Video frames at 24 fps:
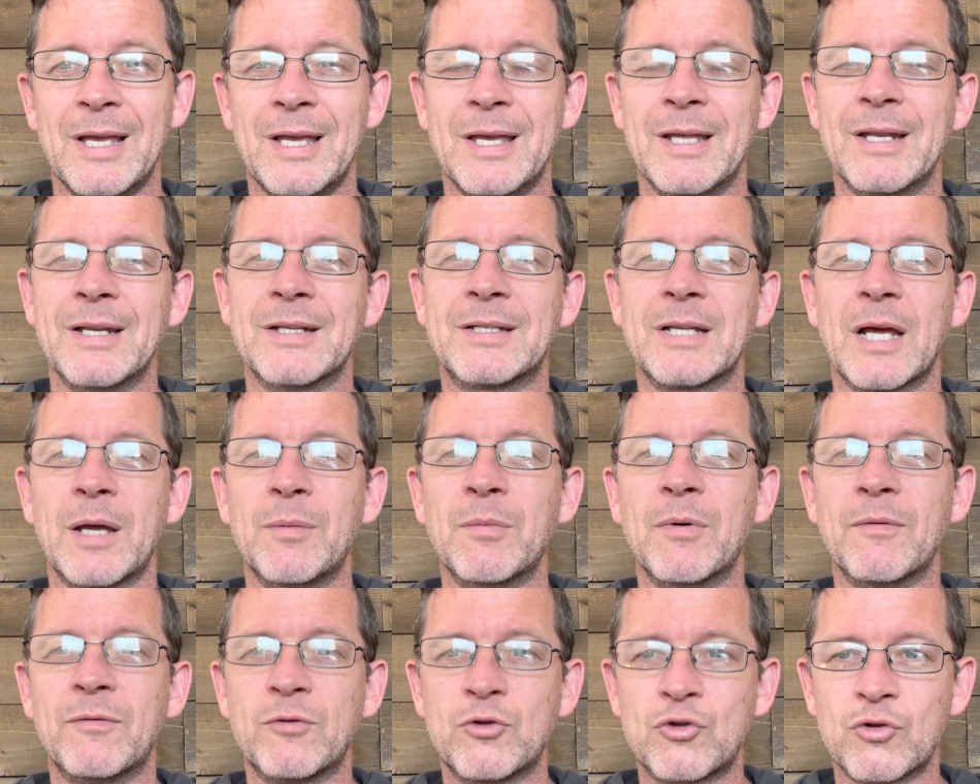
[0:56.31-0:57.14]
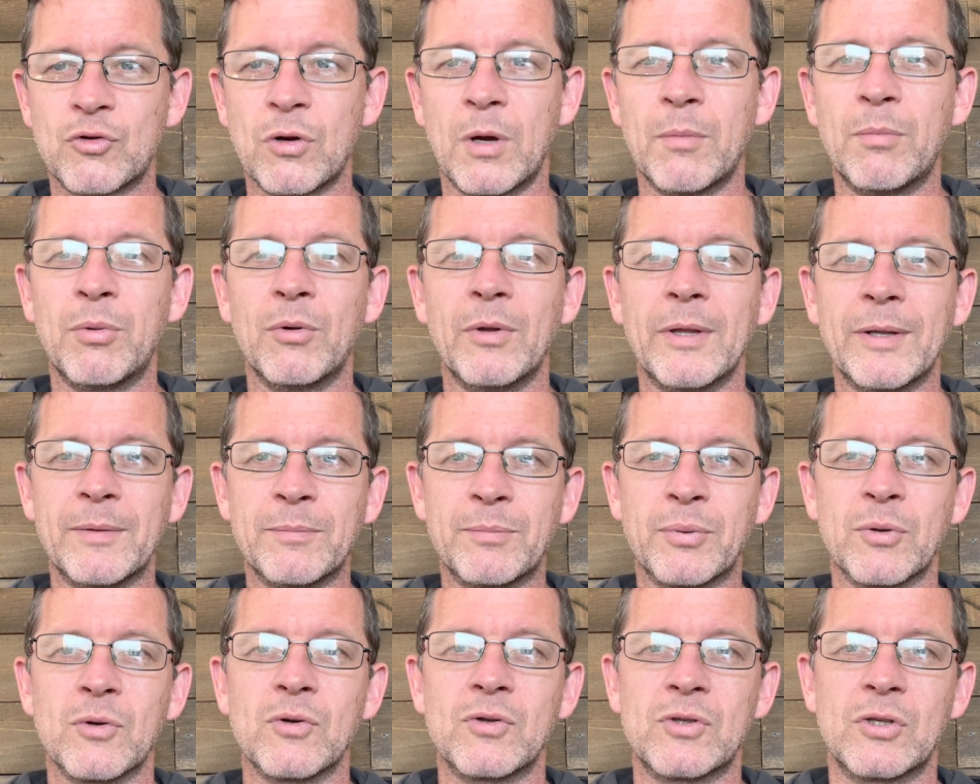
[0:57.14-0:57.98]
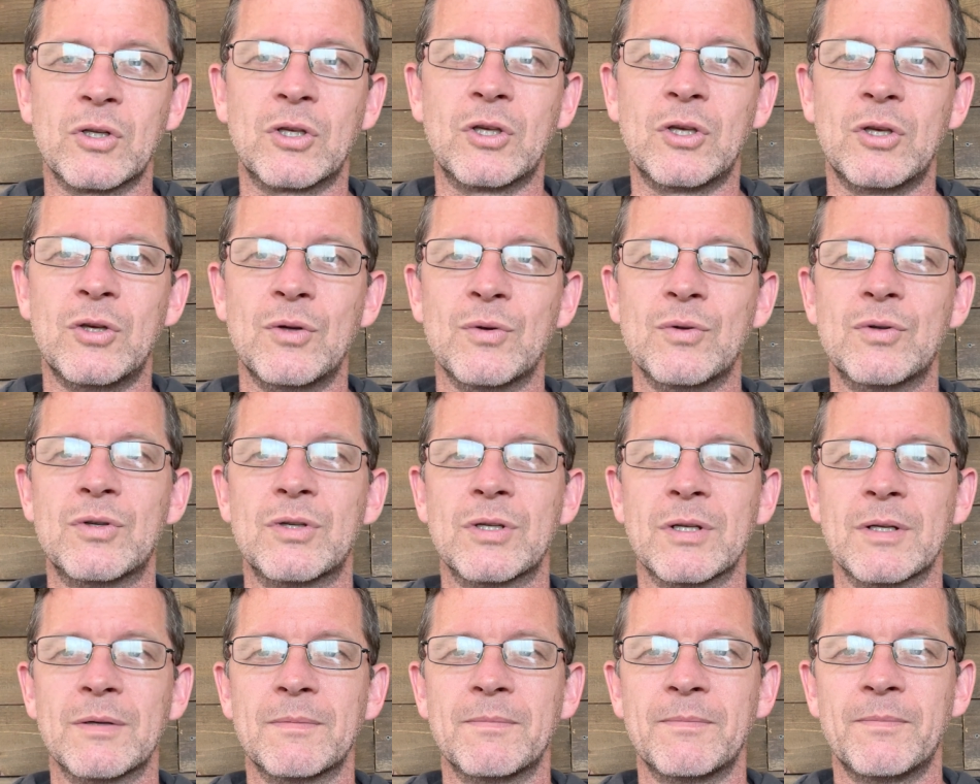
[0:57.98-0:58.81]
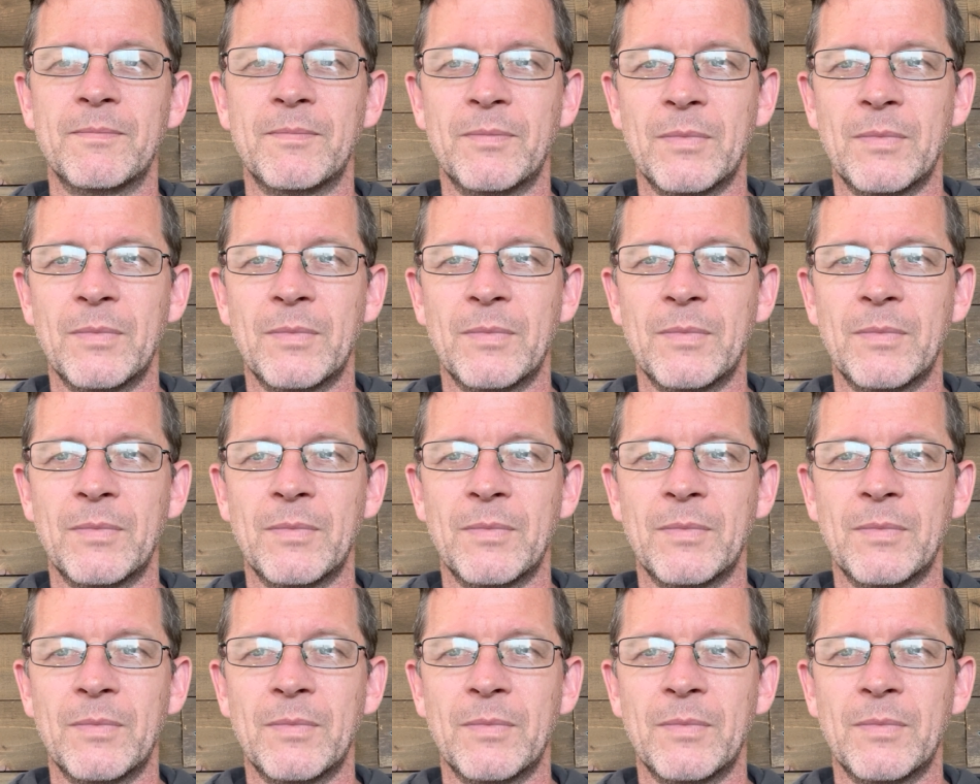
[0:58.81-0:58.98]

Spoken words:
in a time of trouble and persecution,